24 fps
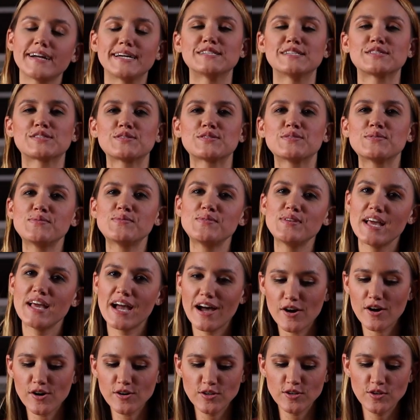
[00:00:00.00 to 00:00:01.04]
So
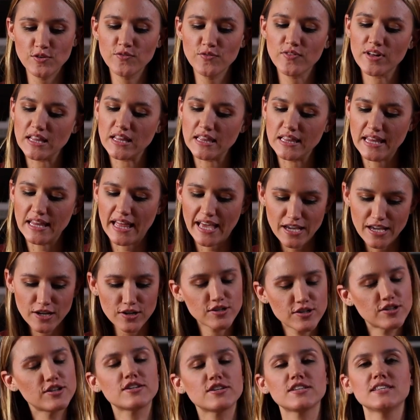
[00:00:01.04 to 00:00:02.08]
now you've
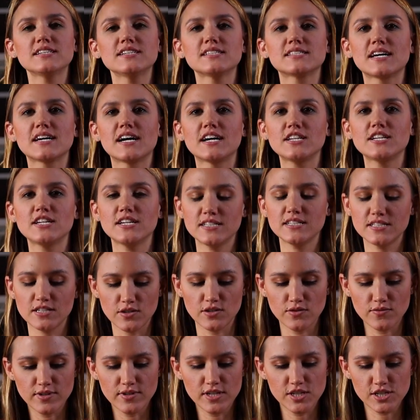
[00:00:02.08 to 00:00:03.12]
layered your lasagna until
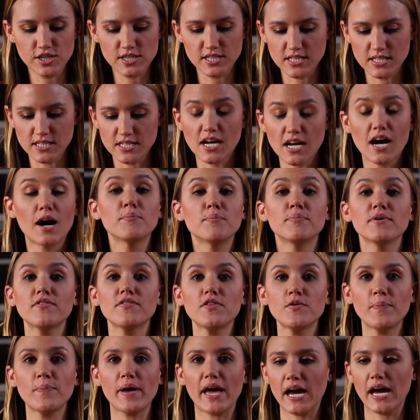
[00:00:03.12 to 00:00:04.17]
it reaches the top of
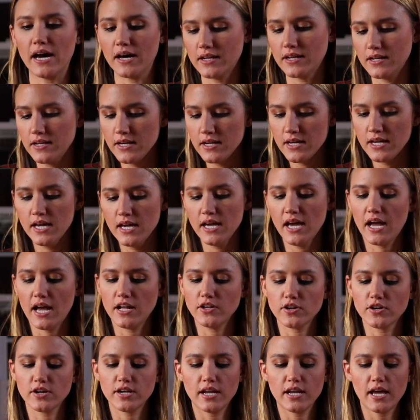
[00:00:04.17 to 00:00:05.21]
the pan, and
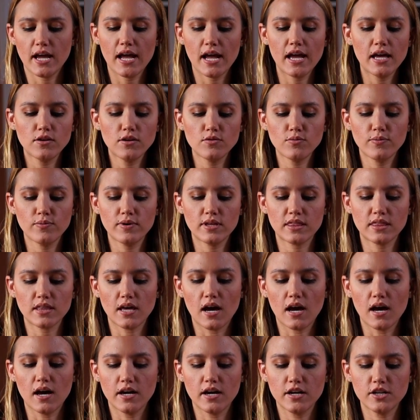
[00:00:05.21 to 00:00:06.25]
you're going to end with
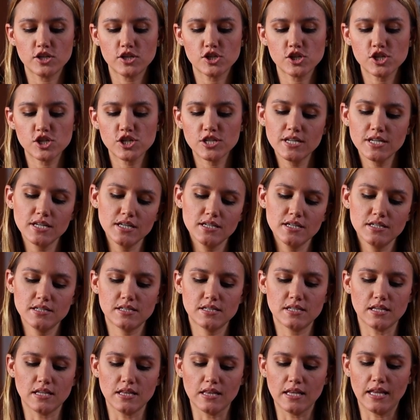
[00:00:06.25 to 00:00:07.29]
a
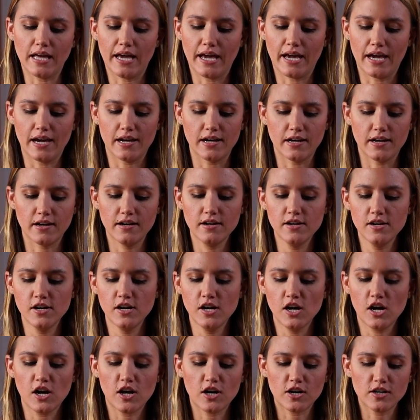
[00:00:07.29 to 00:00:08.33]
cheese layer
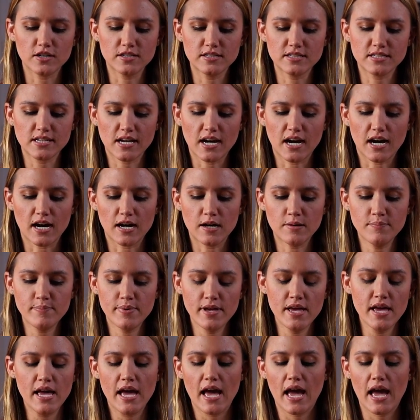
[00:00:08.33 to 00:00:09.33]
on top.